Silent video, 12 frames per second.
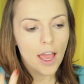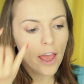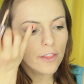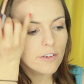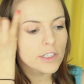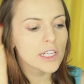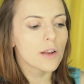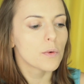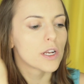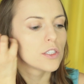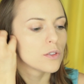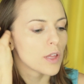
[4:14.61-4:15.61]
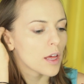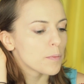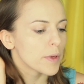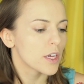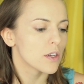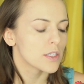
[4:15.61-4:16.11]
And the reason I want to do
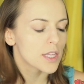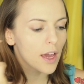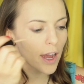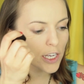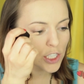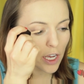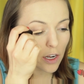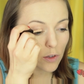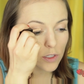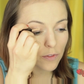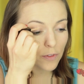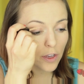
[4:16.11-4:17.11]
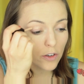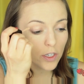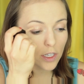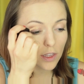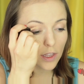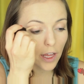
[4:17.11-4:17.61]
that because the eyeshadows are
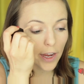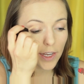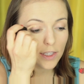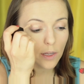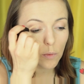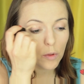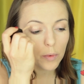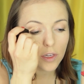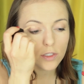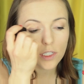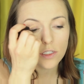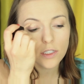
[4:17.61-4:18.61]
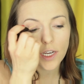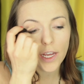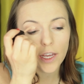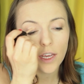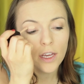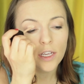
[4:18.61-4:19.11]
very light that we'll be using
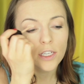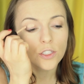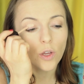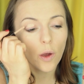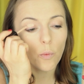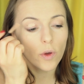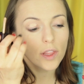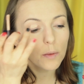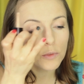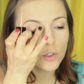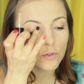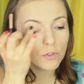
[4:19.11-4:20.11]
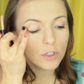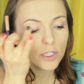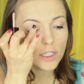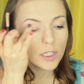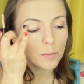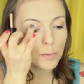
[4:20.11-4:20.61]
today. So I want them to
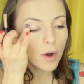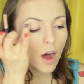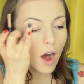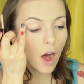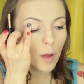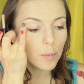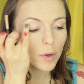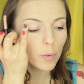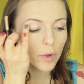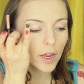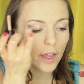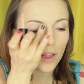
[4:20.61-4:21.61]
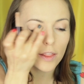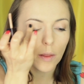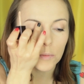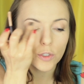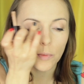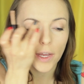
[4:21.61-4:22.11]
really pop when I add
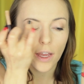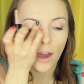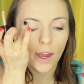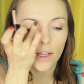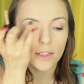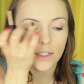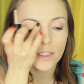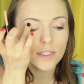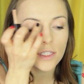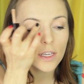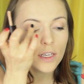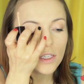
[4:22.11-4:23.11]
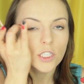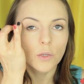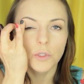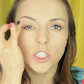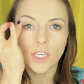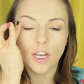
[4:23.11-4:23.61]
them to my eyelids. So
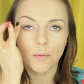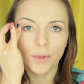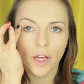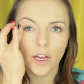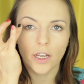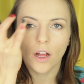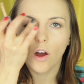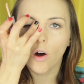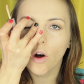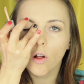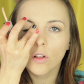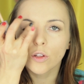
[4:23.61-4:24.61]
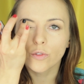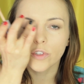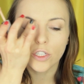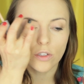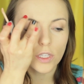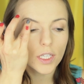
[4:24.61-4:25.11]
we're just going to apply it all over
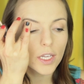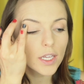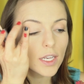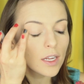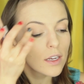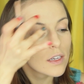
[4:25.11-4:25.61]
your lid.